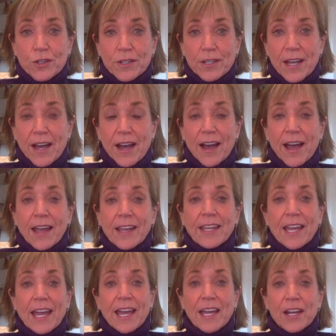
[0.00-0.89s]
that I
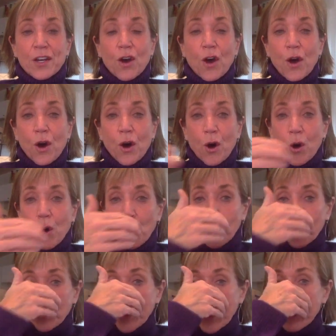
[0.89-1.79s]
can
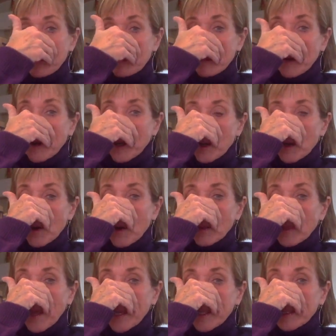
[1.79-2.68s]
hold them
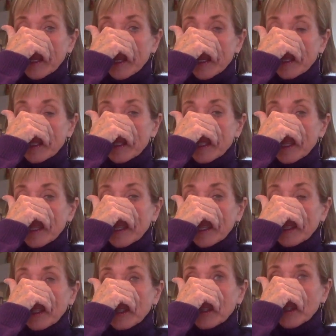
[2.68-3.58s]
like this,
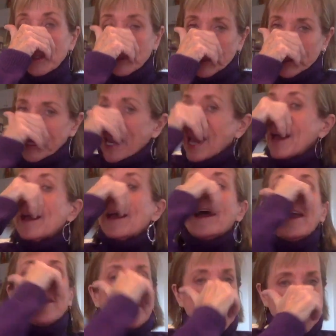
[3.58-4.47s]
that they're good with that,
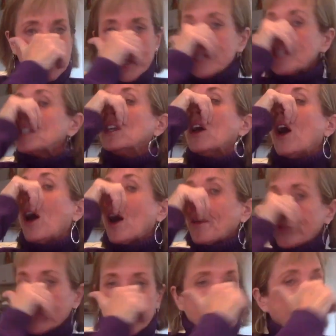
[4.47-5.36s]
and they'll be
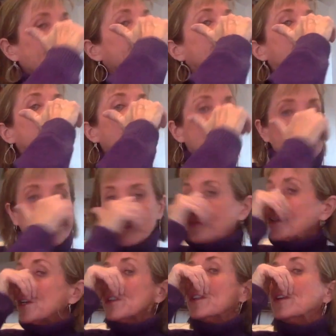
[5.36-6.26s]
soft, and I can move
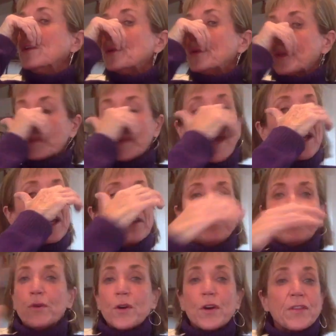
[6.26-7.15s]
their nose back
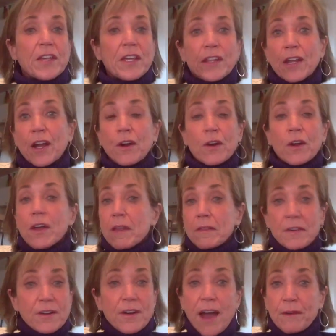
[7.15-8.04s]
and forth, and they're
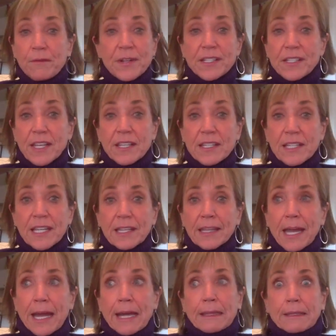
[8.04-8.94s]
not resisting
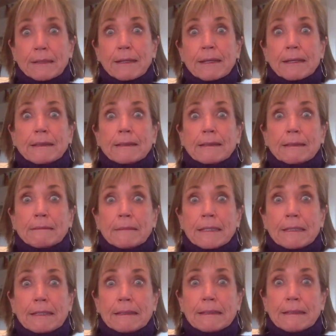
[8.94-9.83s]
that. They're not like, what
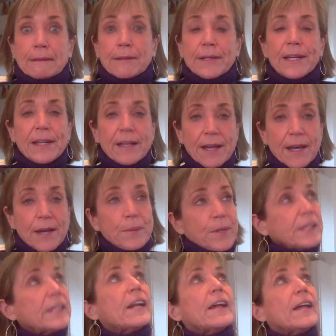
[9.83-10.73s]
are you doing?
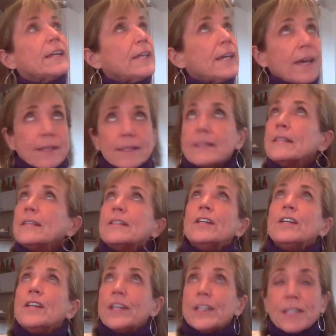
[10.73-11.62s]
But they're like, yeah, this is
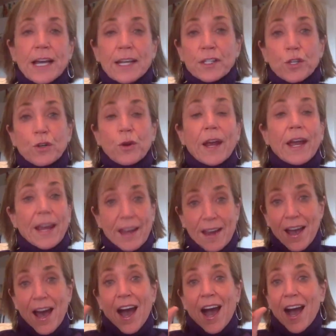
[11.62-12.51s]
good. That's great.
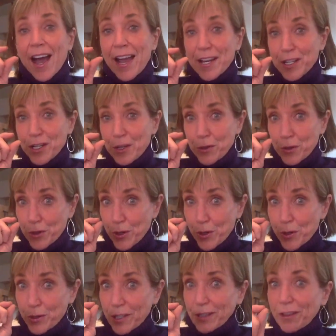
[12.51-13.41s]
I
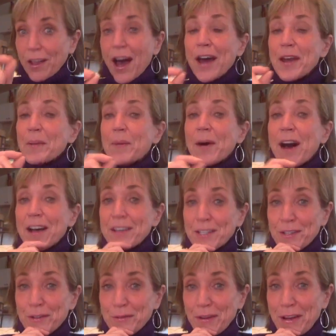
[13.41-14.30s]
use a lot of
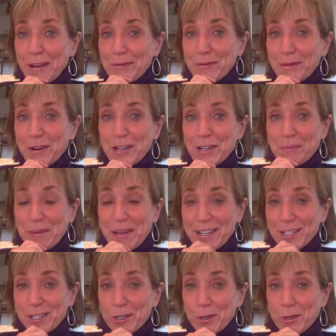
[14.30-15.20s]
positive
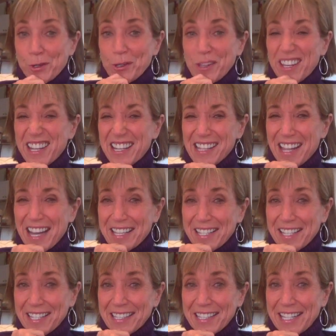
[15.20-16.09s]
reinforcement to truly
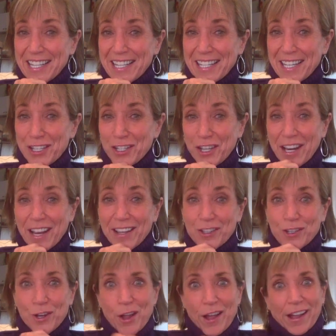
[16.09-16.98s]
classically condition it.
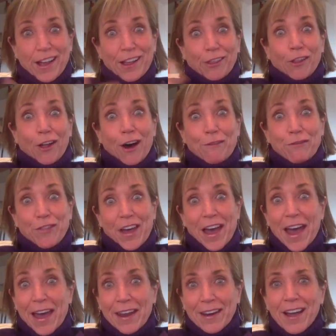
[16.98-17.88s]
So like, I love
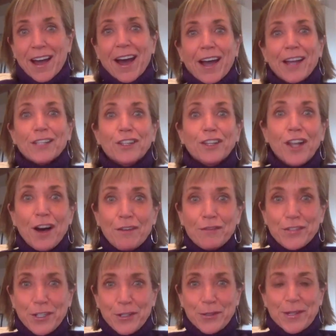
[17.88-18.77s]
that. I
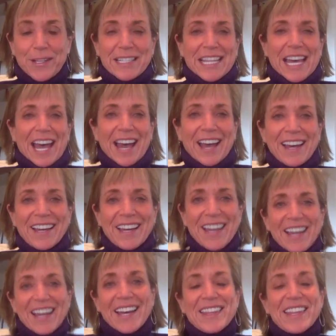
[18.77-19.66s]
love doing that.
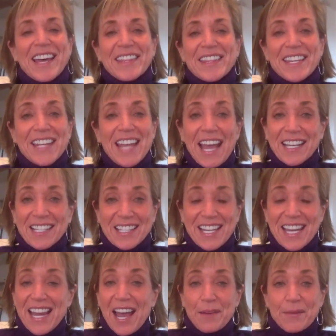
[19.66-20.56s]
And then the next
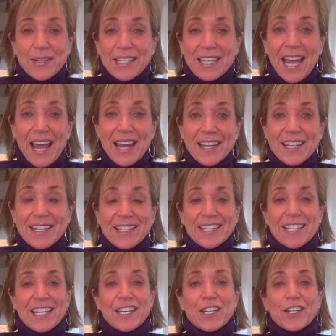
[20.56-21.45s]
thing I have a
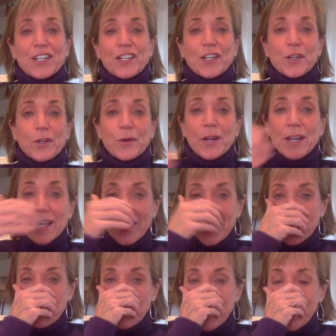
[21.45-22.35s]
tendency to do
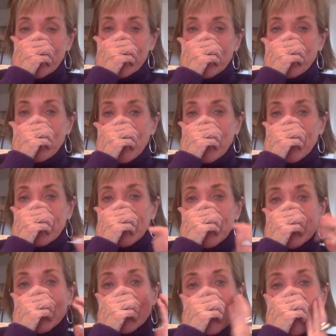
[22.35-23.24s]
is when I can go like
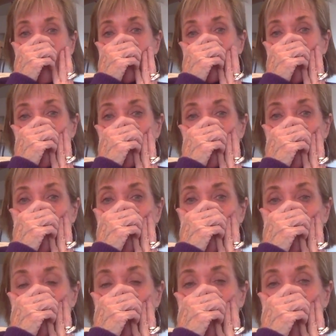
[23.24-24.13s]
this, can I bring the
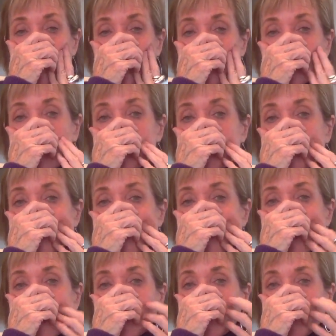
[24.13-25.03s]
other hand up?
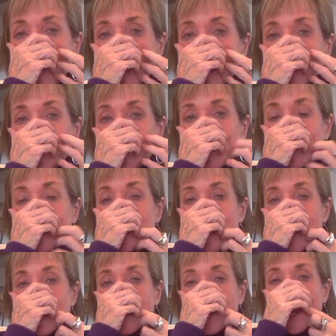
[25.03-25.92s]
And when I can bring the
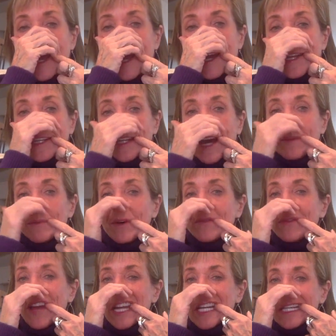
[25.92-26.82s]
other hand up,
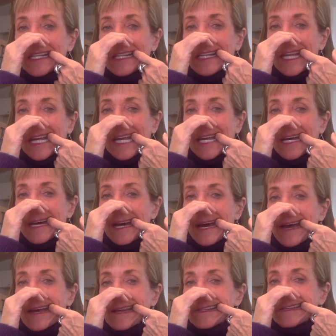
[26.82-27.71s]
eventually
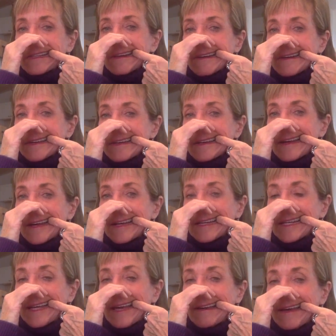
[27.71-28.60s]
I start trying to
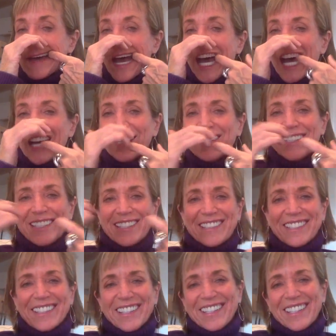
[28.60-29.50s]
get
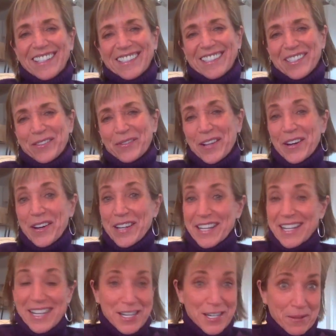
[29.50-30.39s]

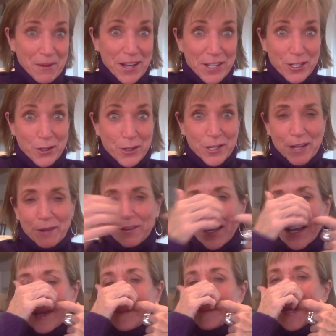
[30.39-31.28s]
very demonstrative,
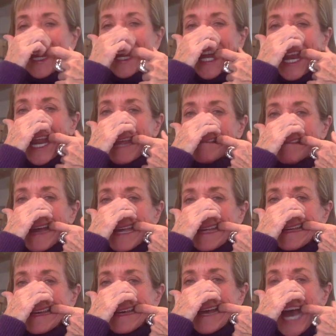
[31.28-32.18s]
but getting
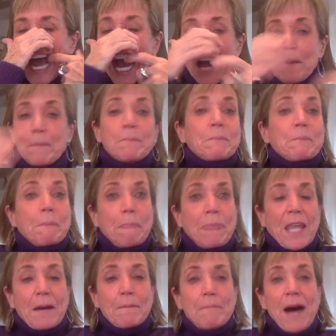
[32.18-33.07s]

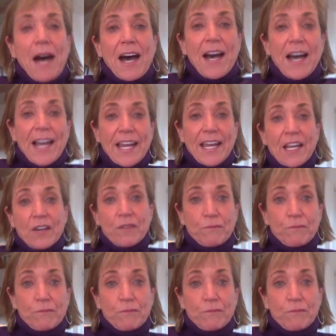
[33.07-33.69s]
my